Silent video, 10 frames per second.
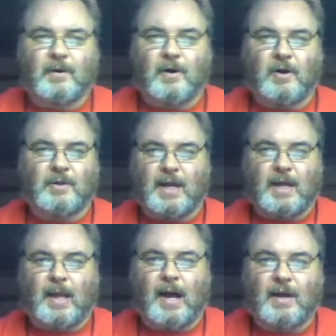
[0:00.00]
Are they
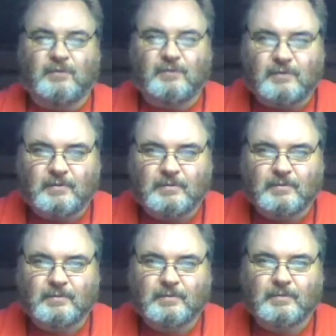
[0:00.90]
alive?
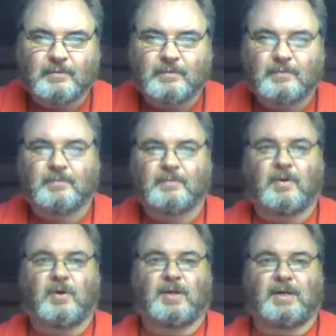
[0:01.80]

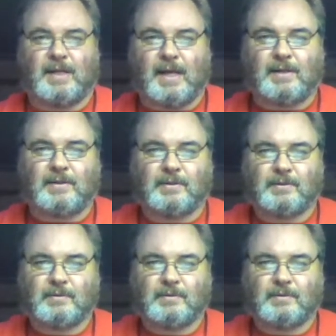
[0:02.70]
Are they dead?